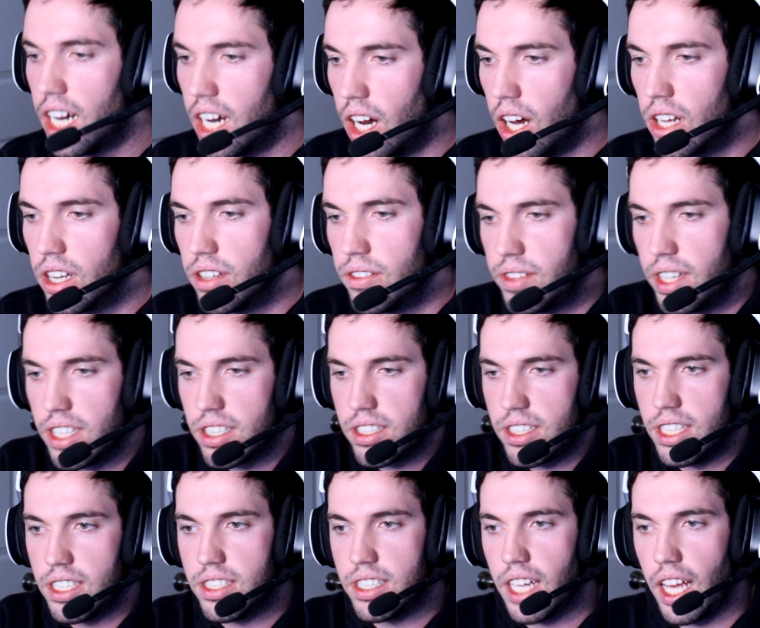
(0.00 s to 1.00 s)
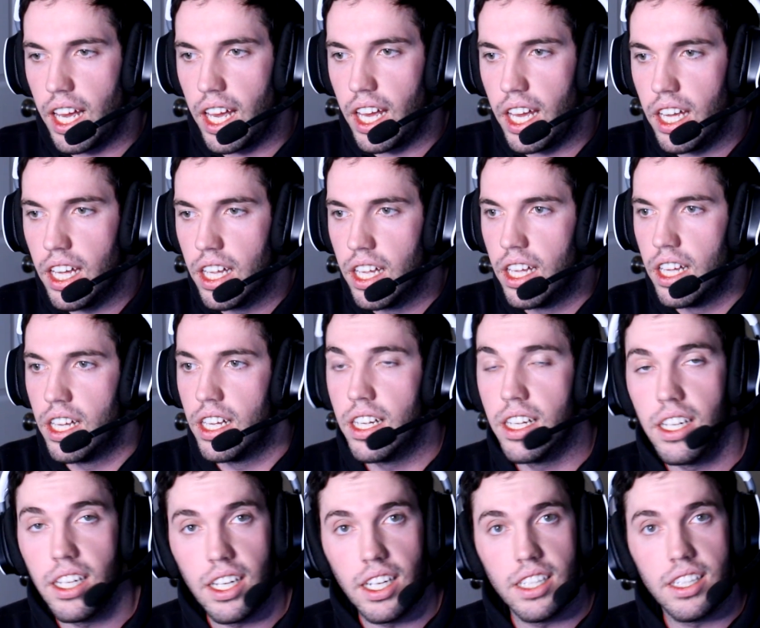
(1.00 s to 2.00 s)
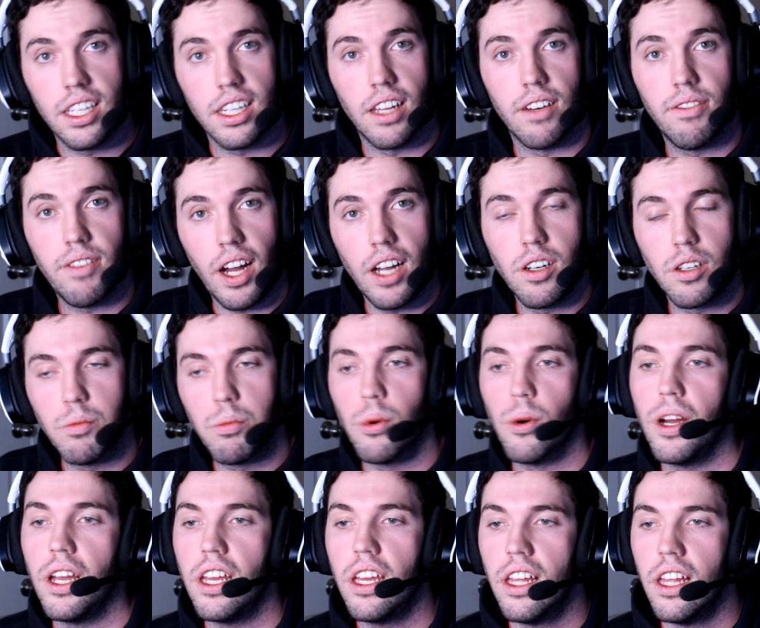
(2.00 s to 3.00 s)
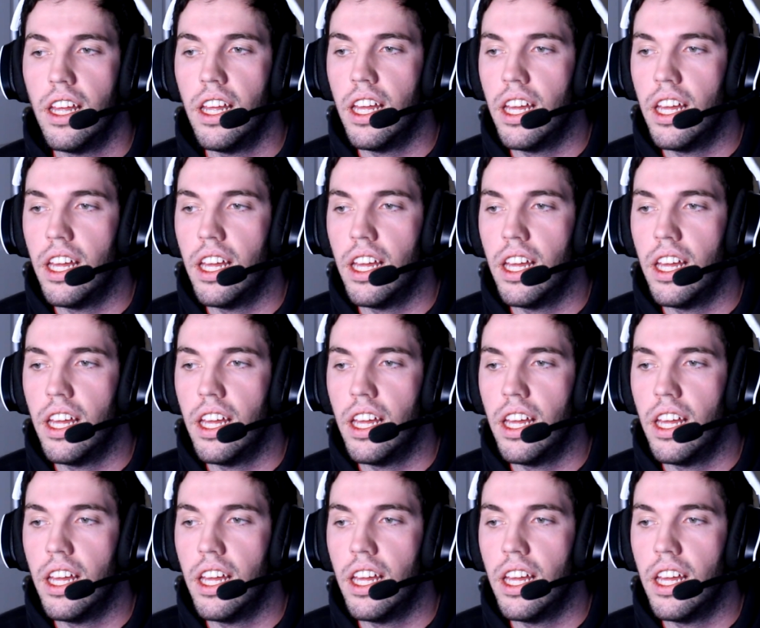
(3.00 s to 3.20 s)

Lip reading: All of this to say, into the final point,